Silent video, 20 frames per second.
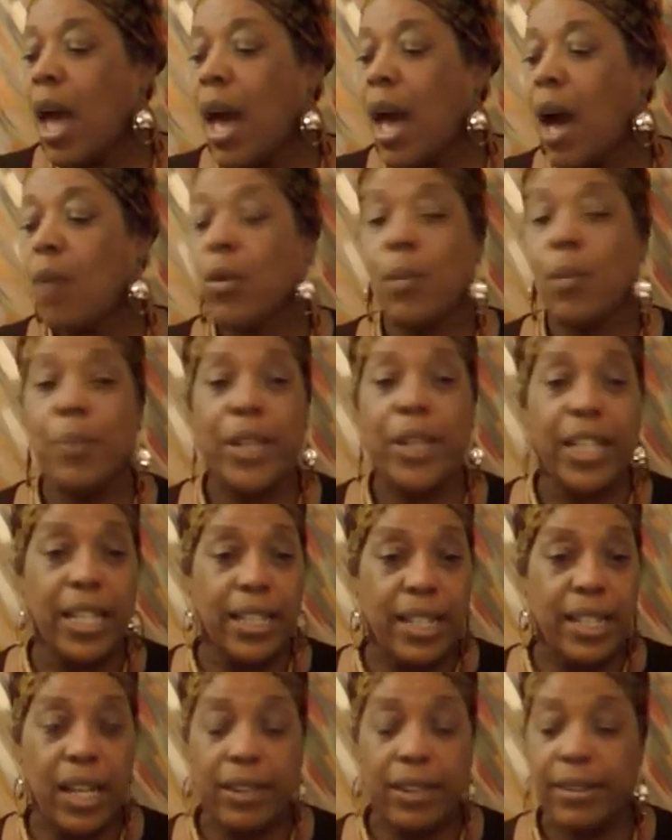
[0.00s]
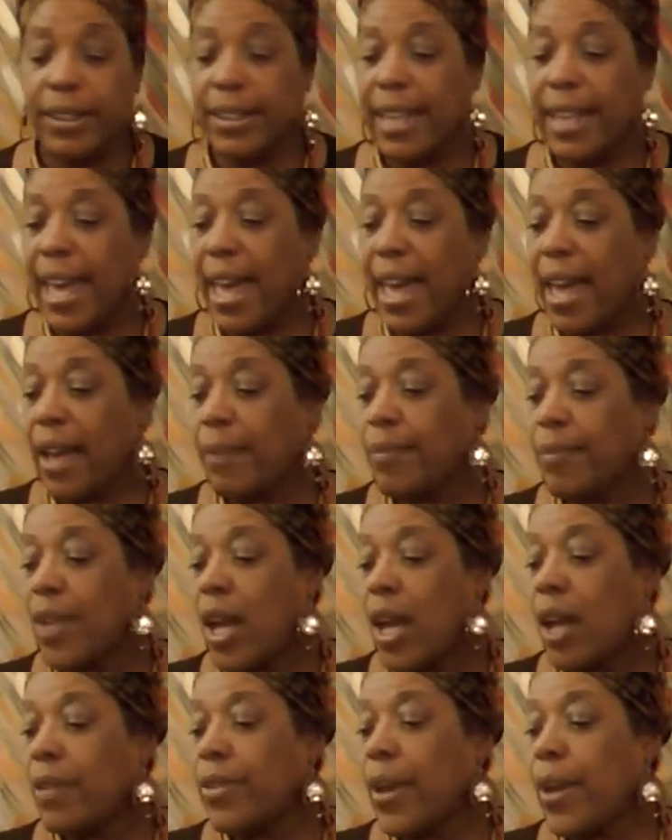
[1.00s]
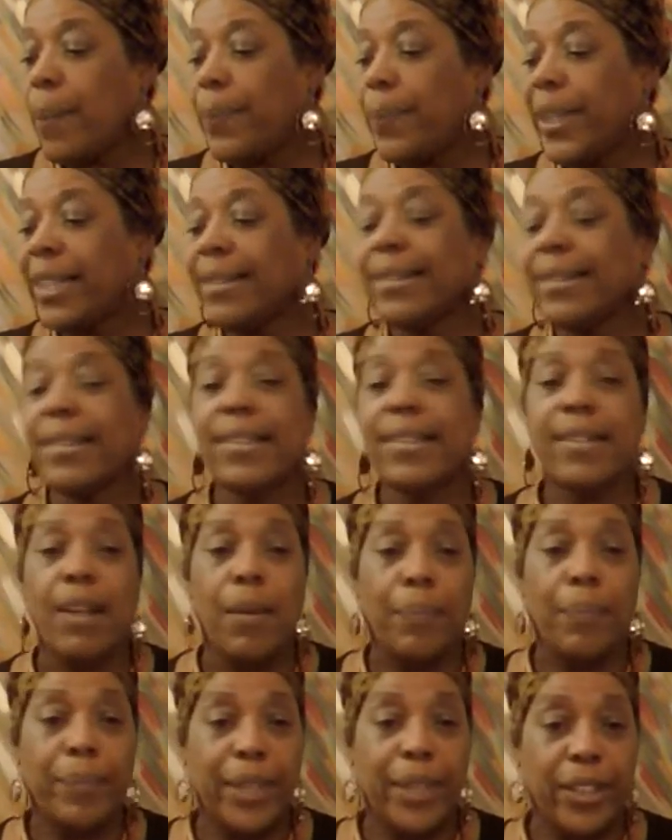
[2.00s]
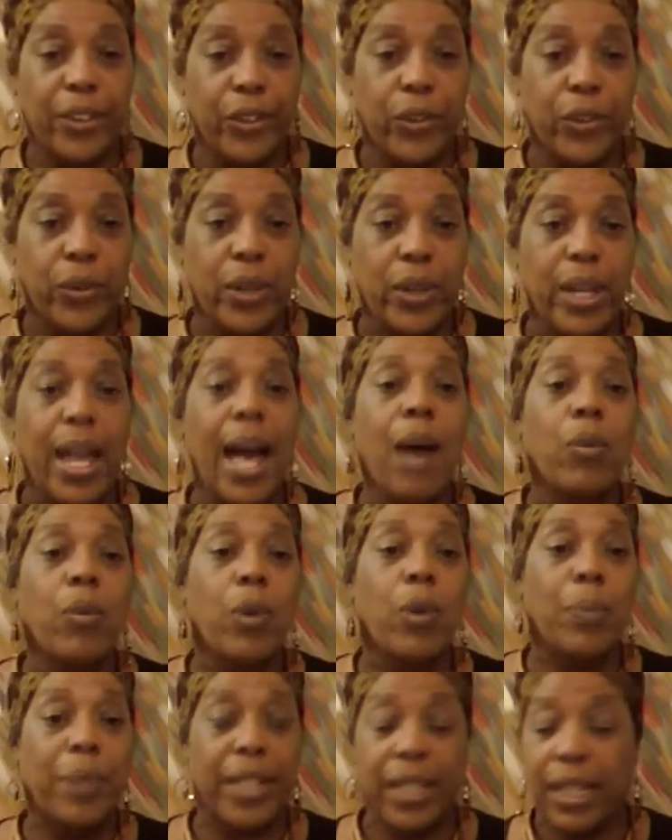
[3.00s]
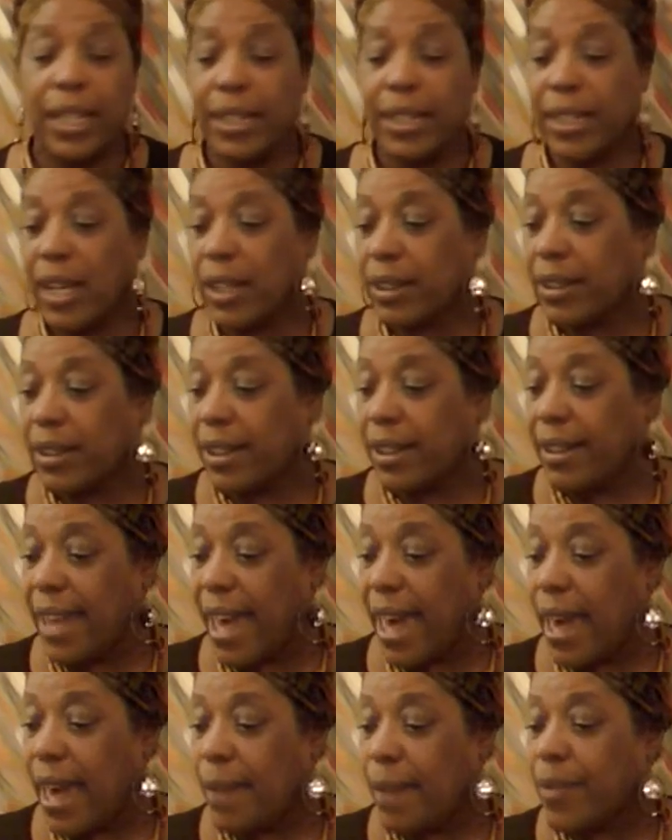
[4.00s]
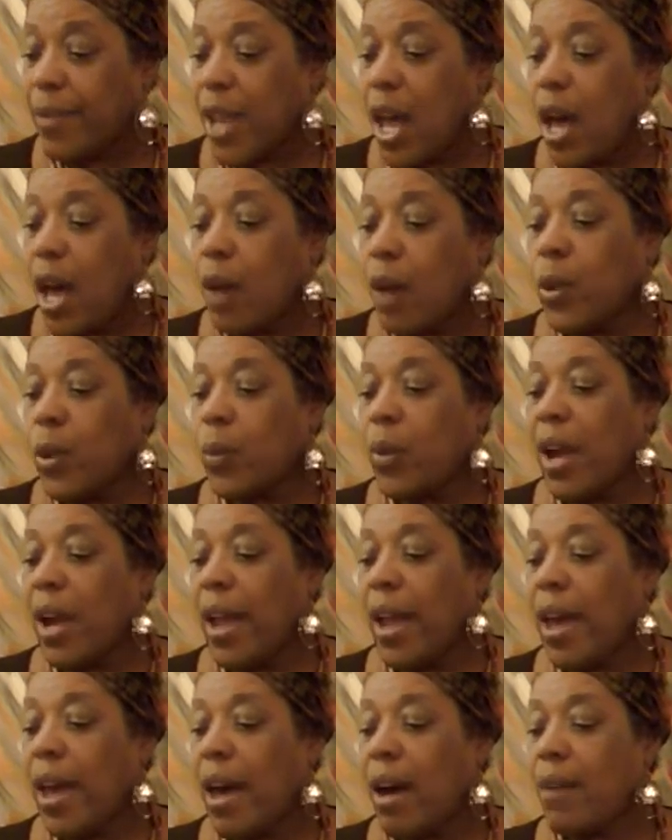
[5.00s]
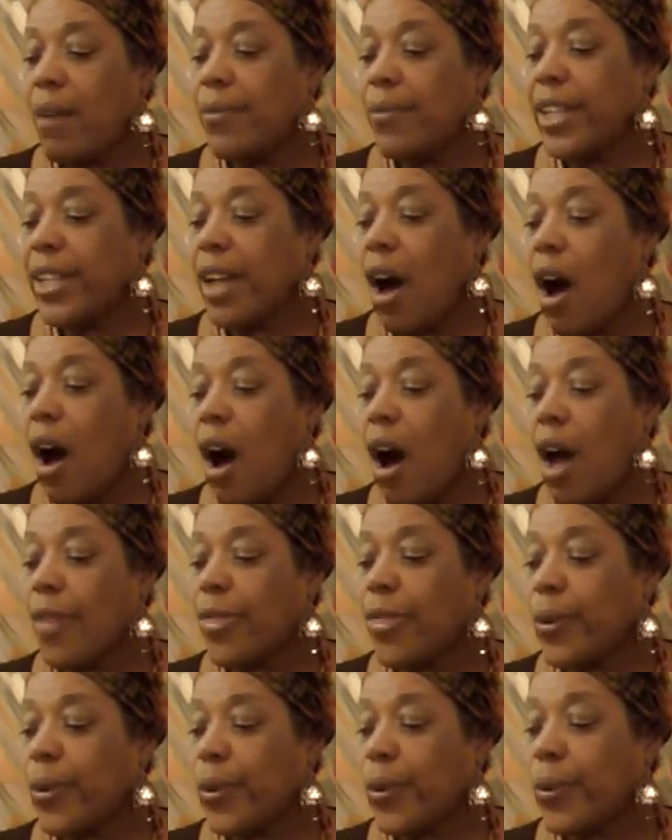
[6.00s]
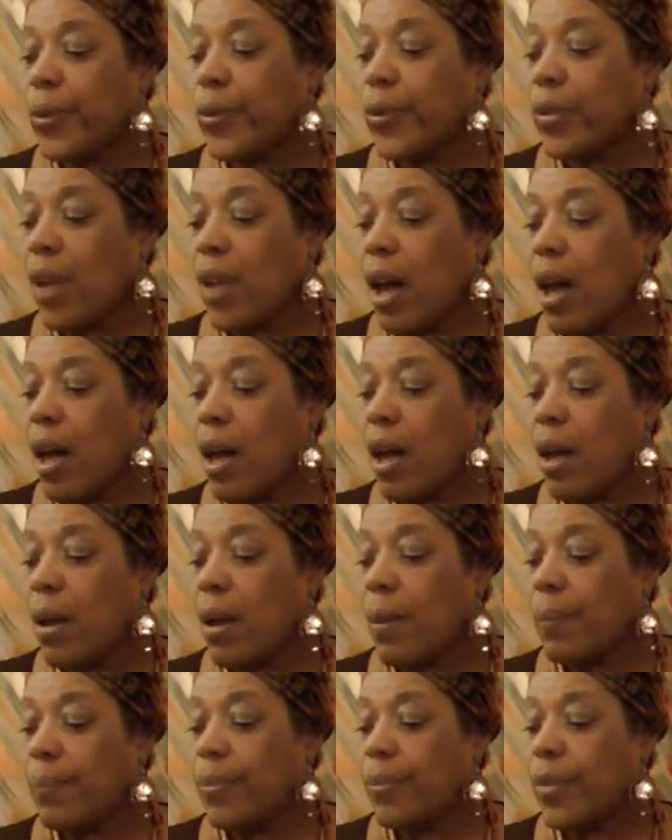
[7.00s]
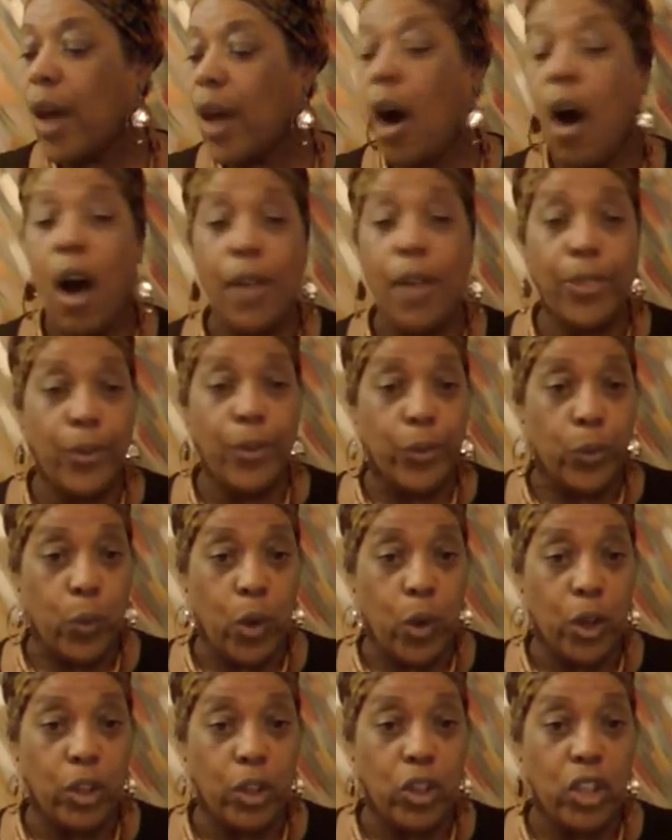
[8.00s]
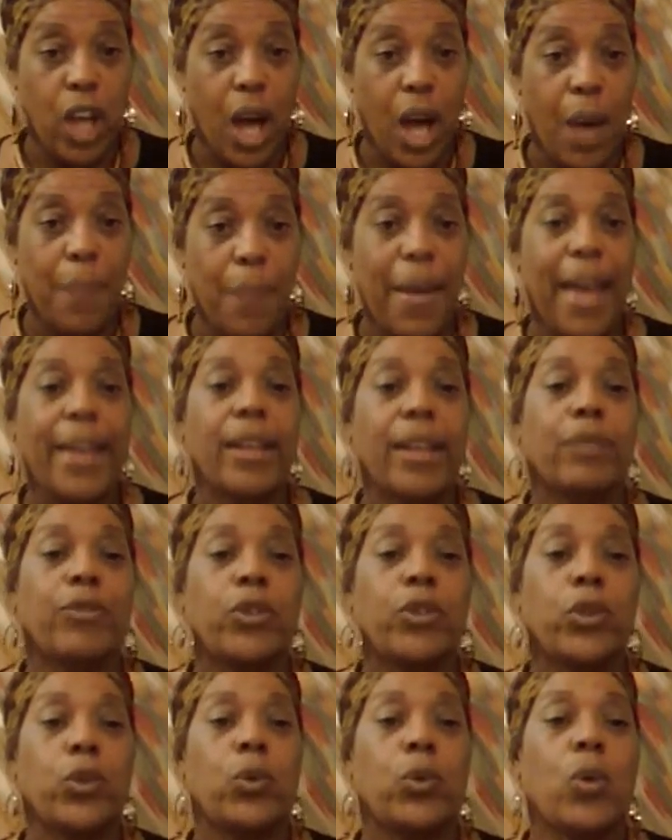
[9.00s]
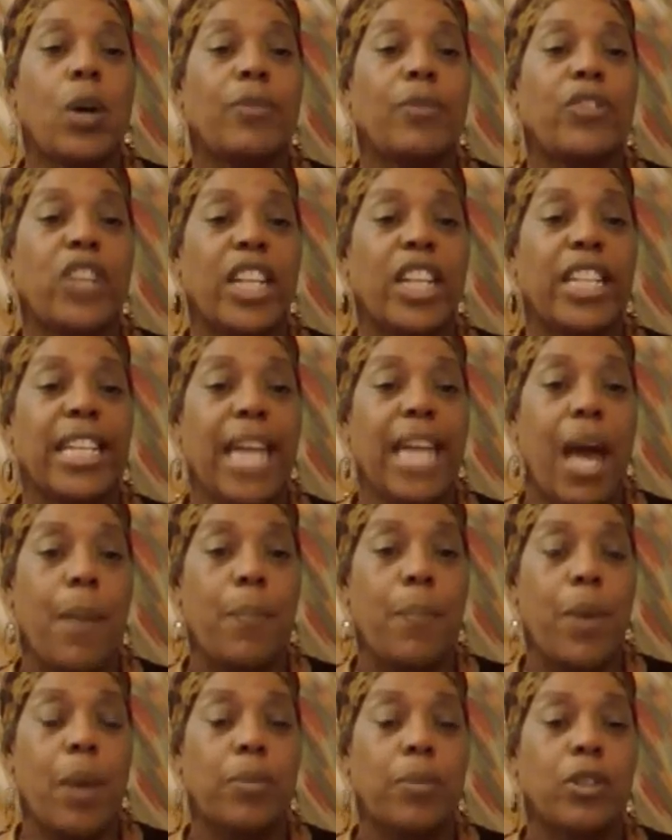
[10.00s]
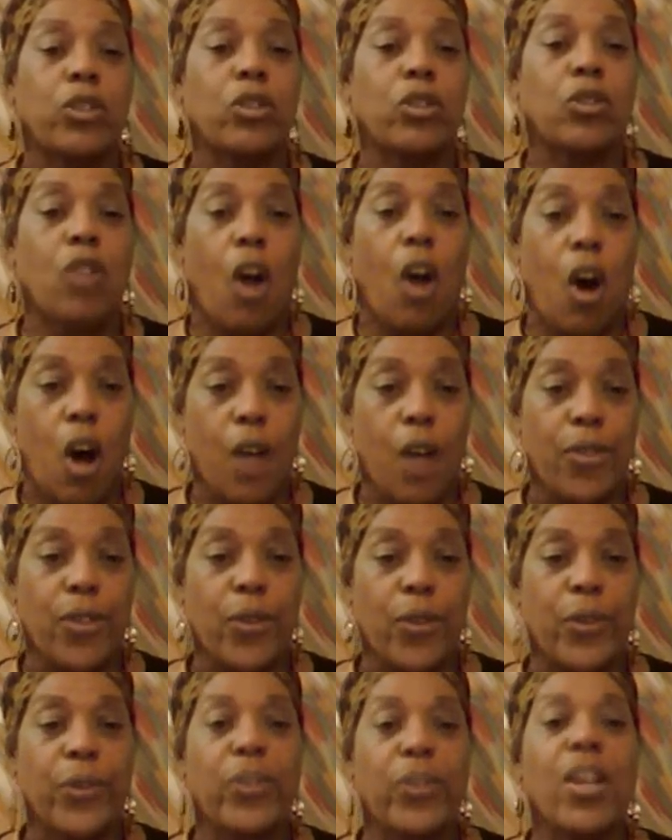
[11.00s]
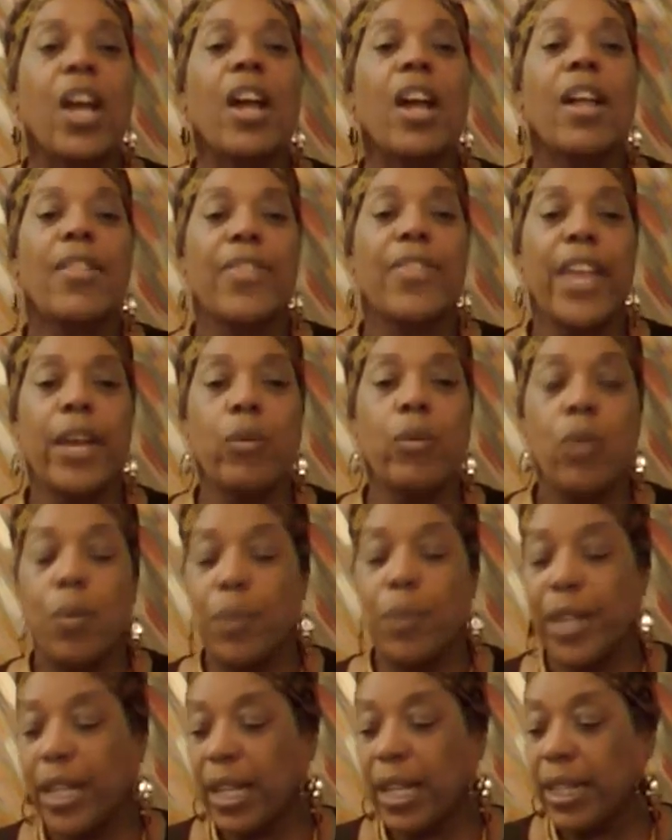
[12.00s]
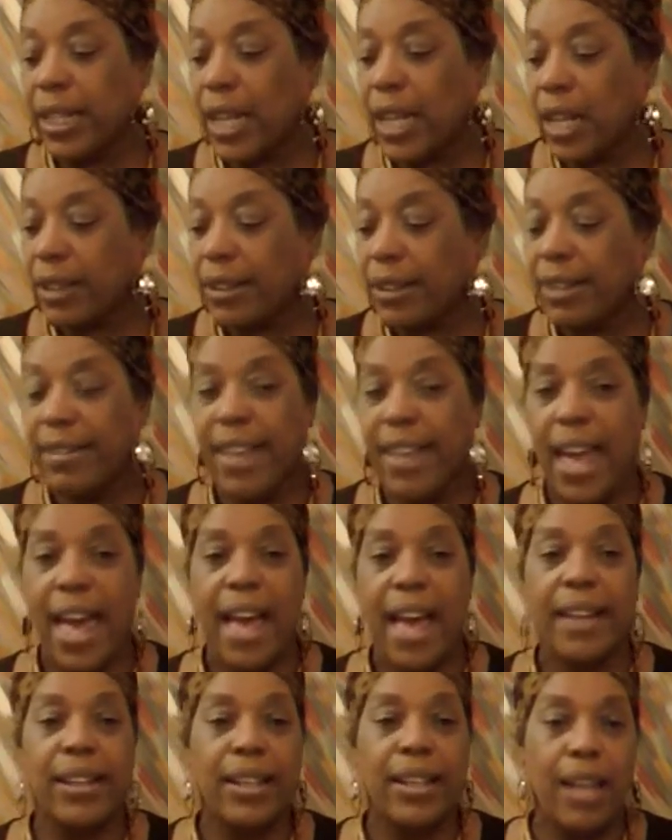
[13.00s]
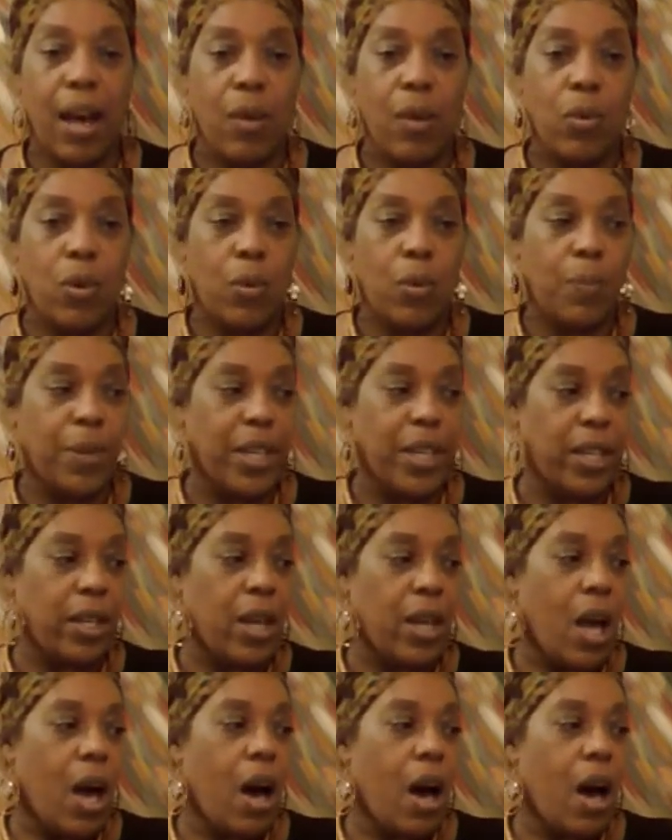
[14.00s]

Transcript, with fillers: I will be conducting that. The business of ministry, I will be conducting that we will have the authors, uh, the authors workshop. I have two of JDI Publishers authors. They will be conducting that, and I will be